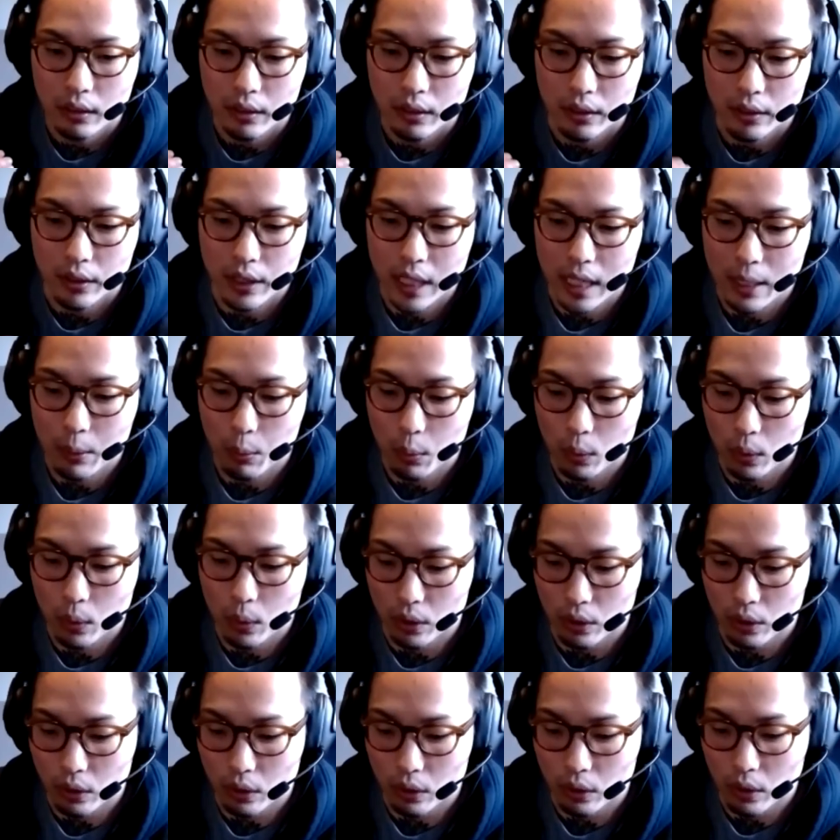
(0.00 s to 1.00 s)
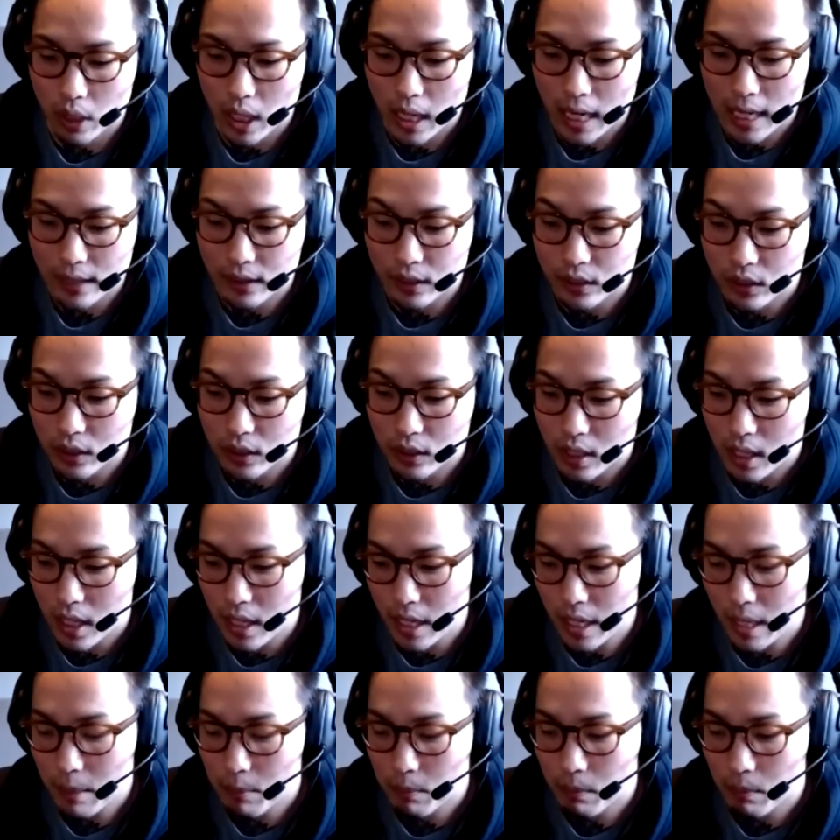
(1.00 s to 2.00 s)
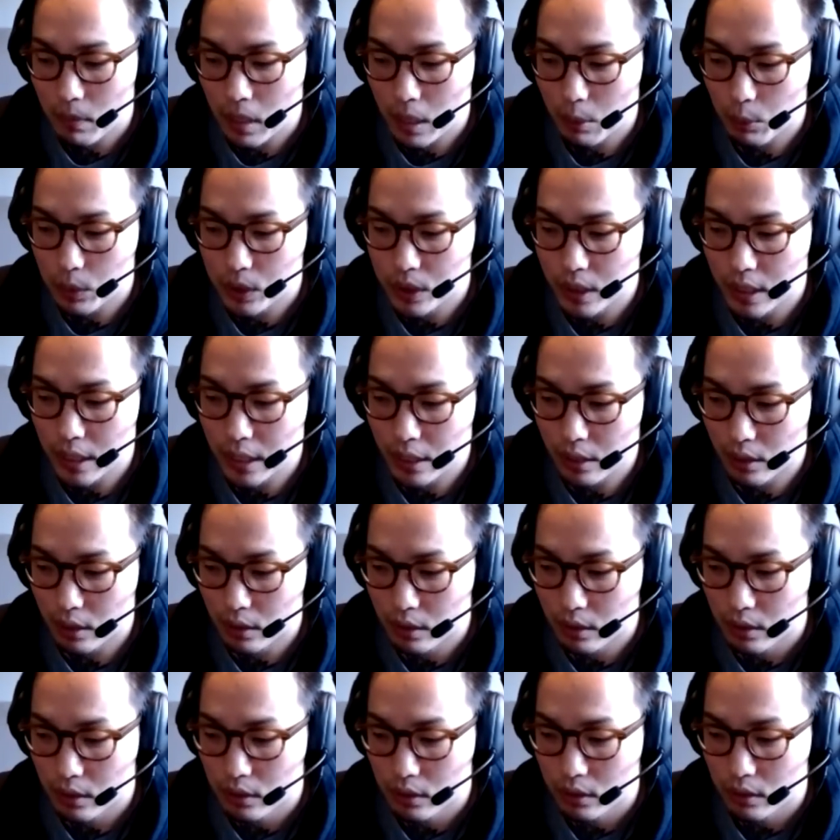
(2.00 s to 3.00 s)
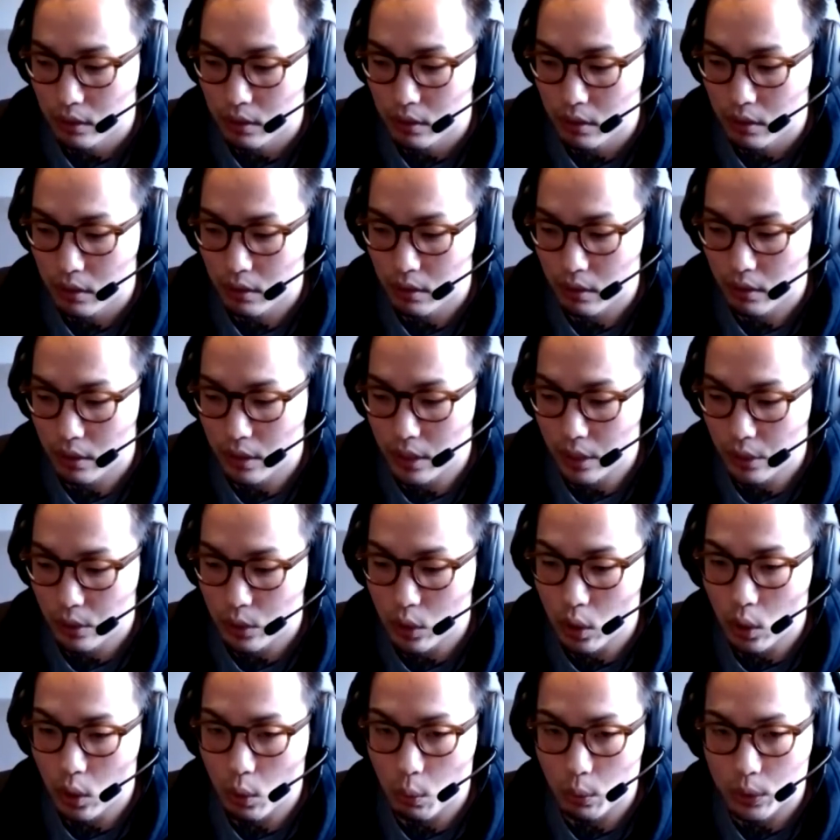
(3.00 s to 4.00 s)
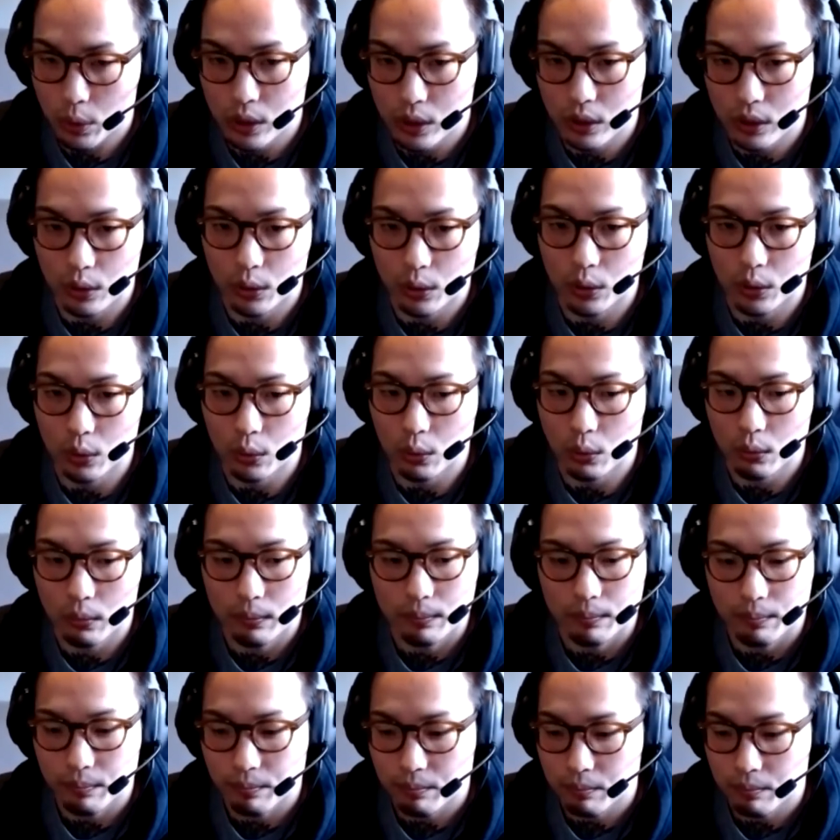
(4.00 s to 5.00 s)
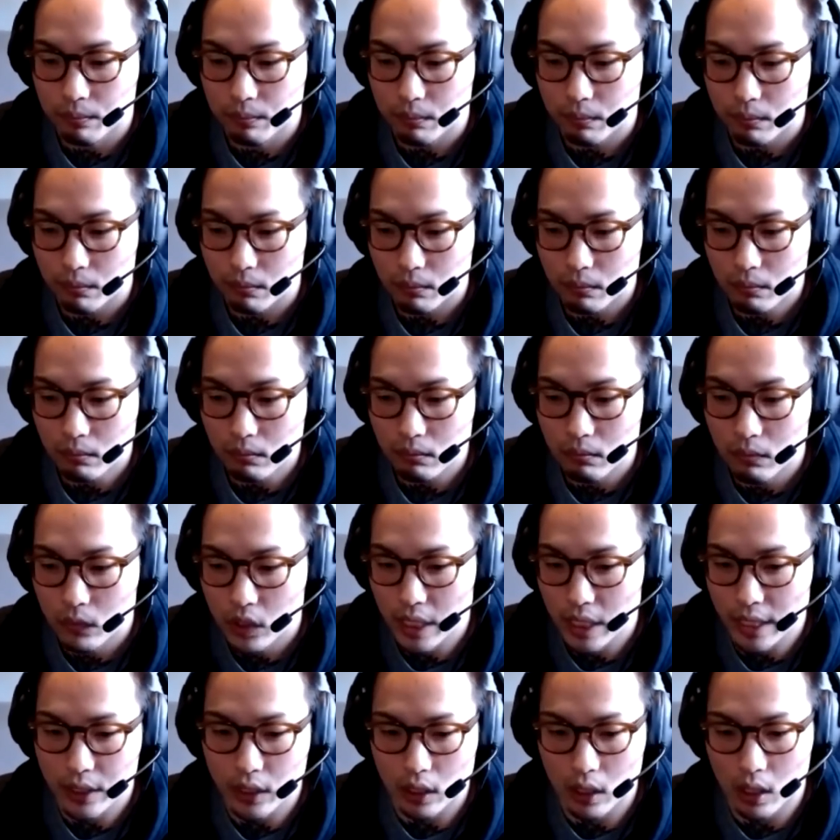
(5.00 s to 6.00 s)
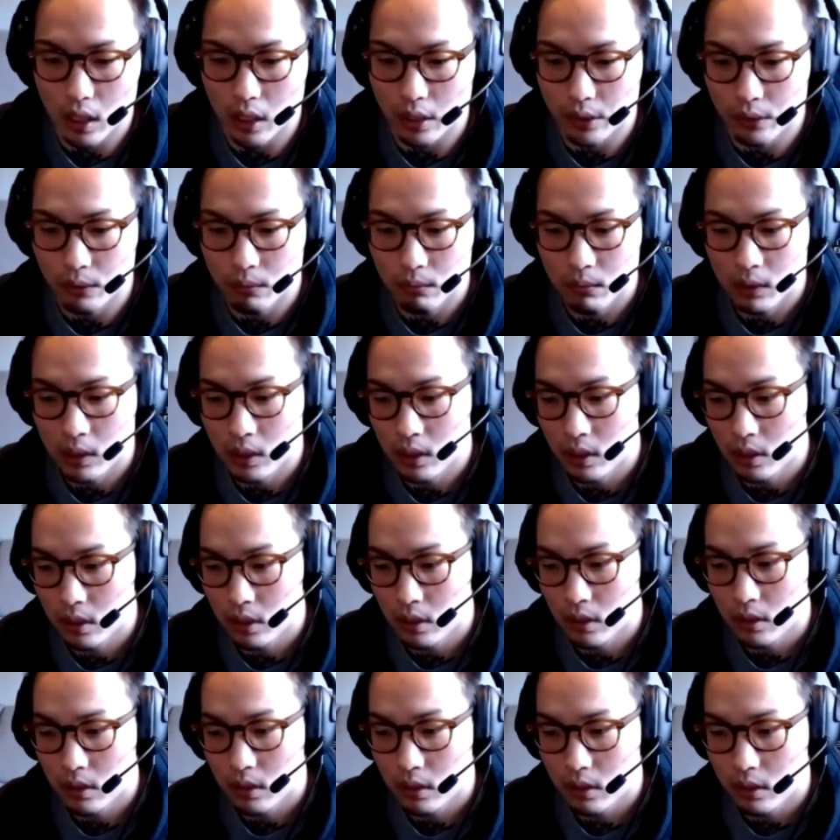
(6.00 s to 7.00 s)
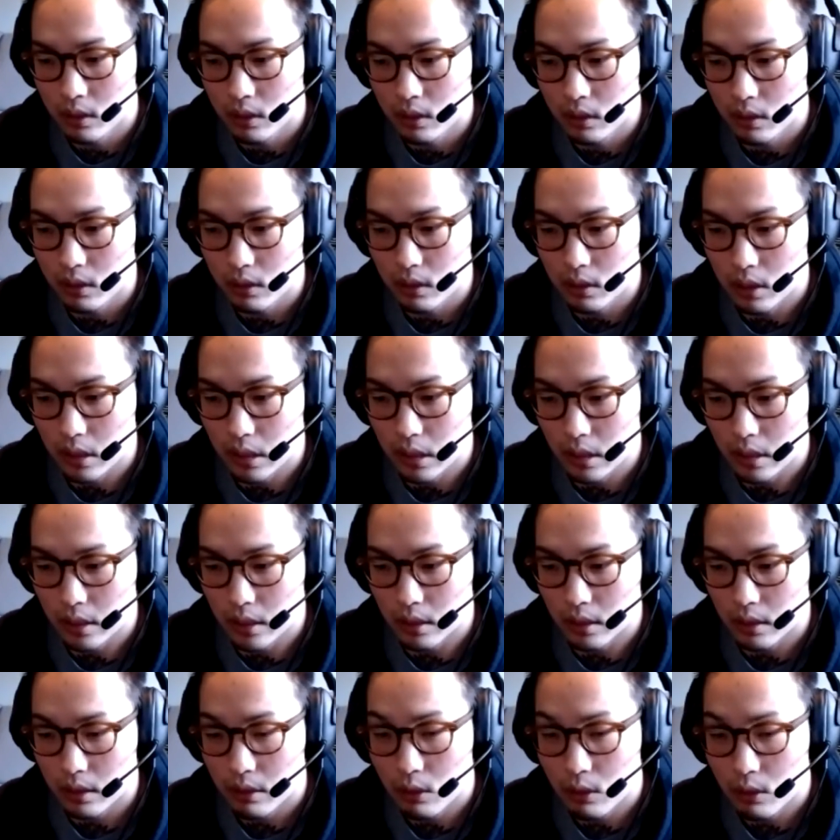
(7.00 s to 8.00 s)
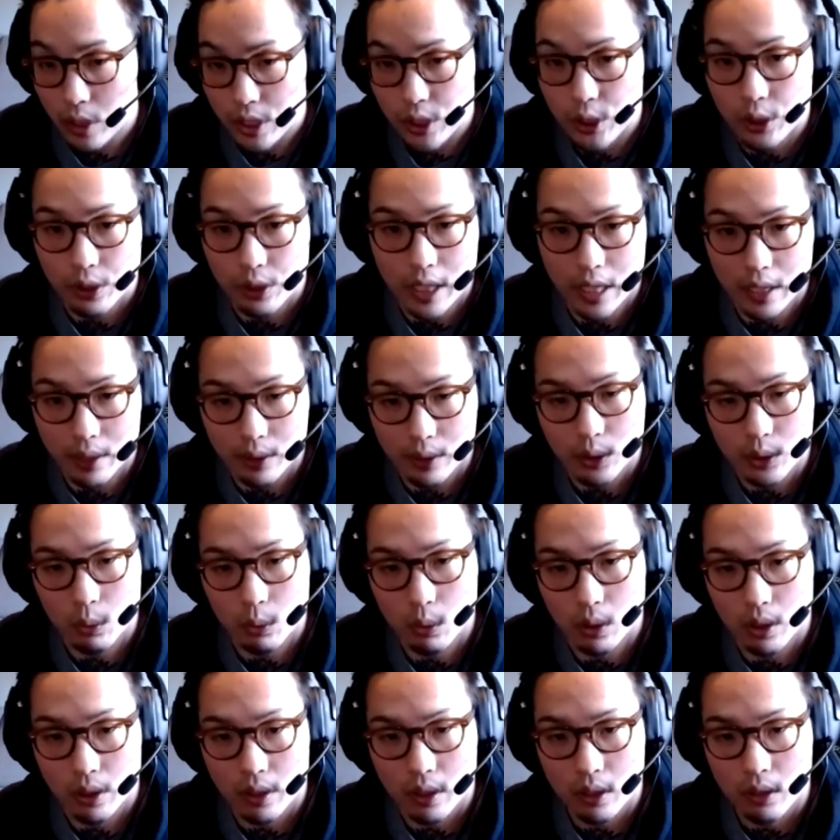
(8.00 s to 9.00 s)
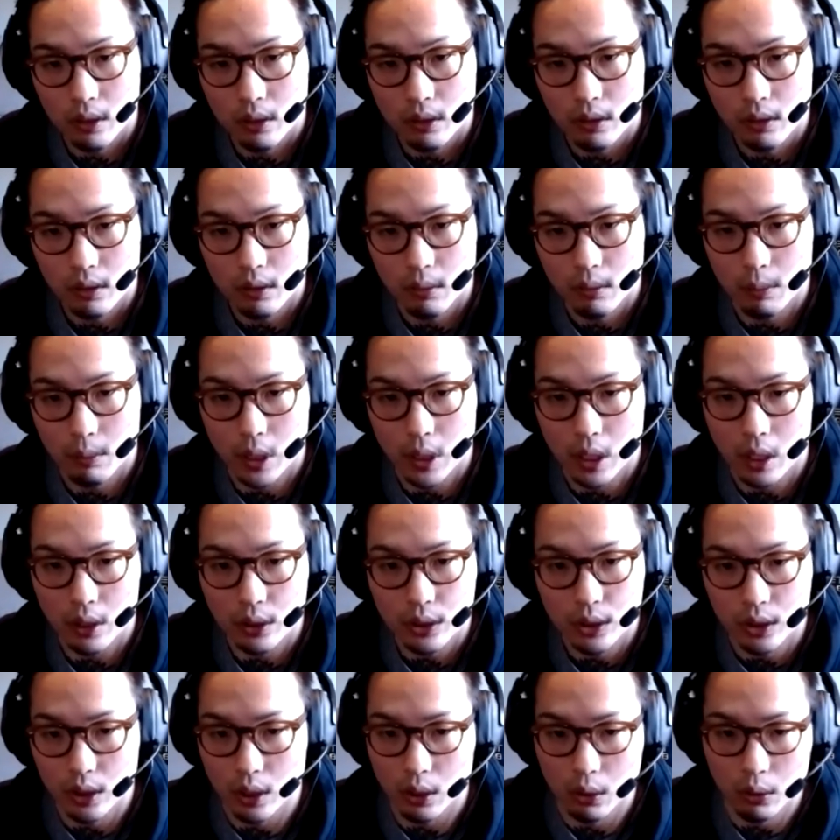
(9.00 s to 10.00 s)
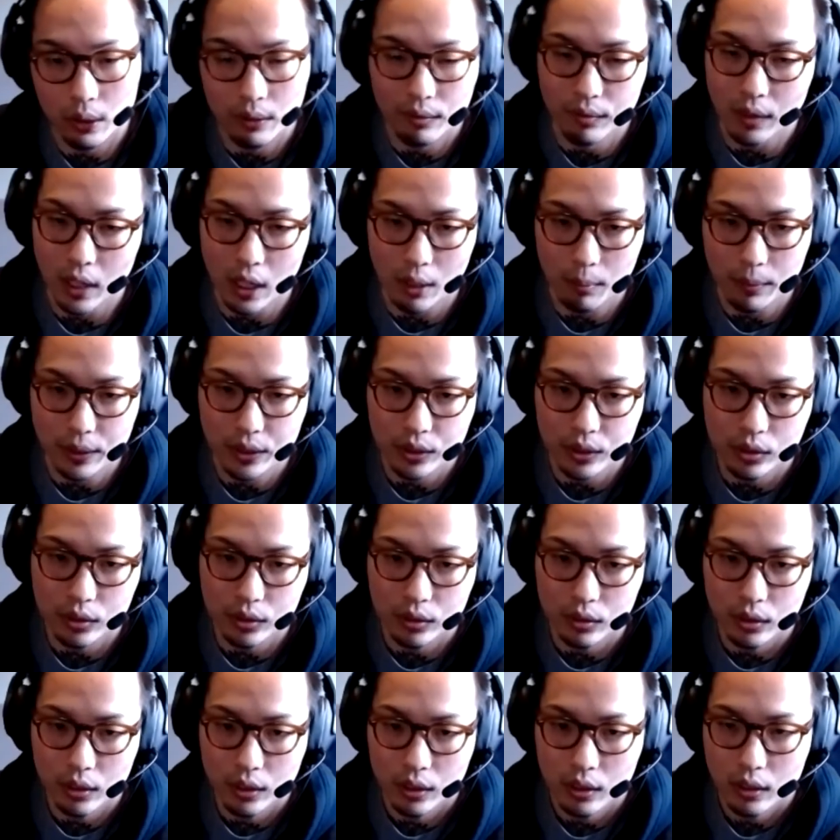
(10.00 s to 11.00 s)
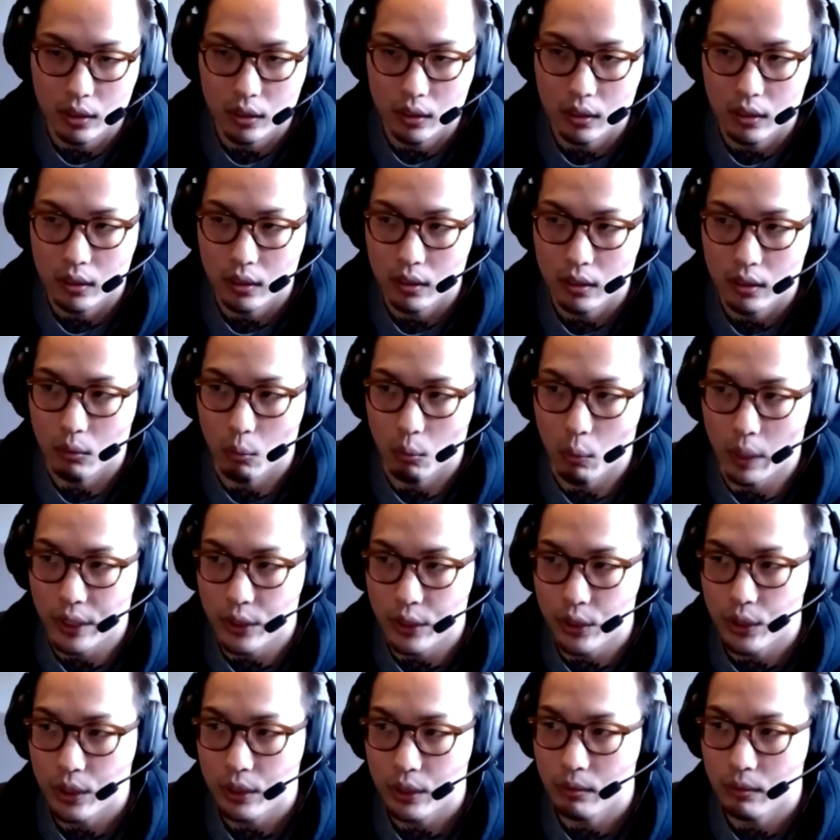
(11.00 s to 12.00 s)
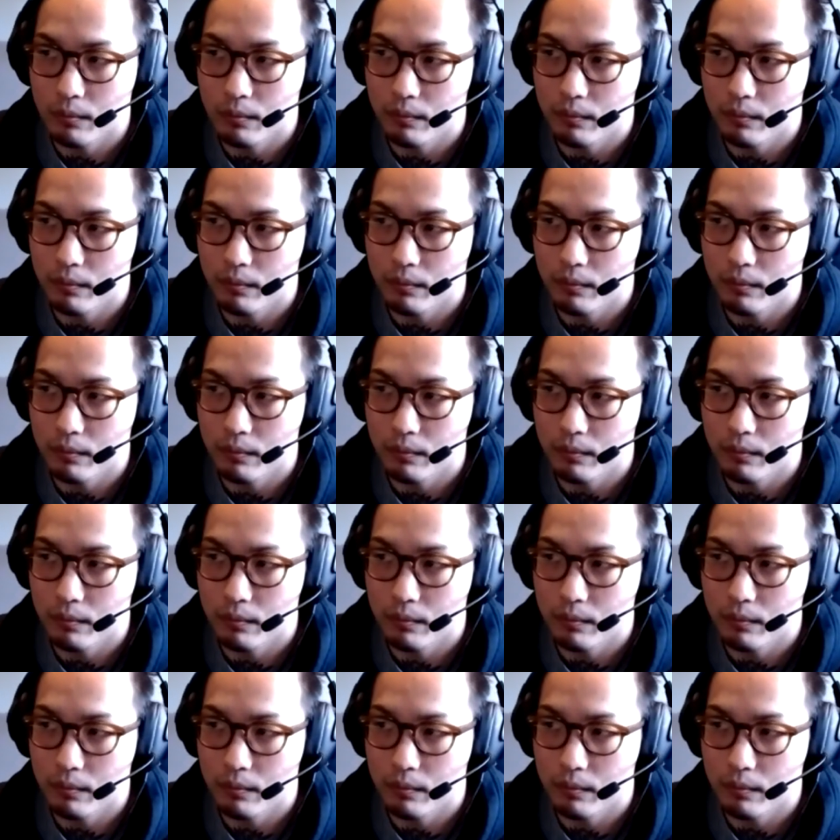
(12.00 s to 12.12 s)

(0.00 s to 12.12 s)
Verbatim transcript: they were at the time I was there, their goal was to take on uh, creature character work, but also environments, which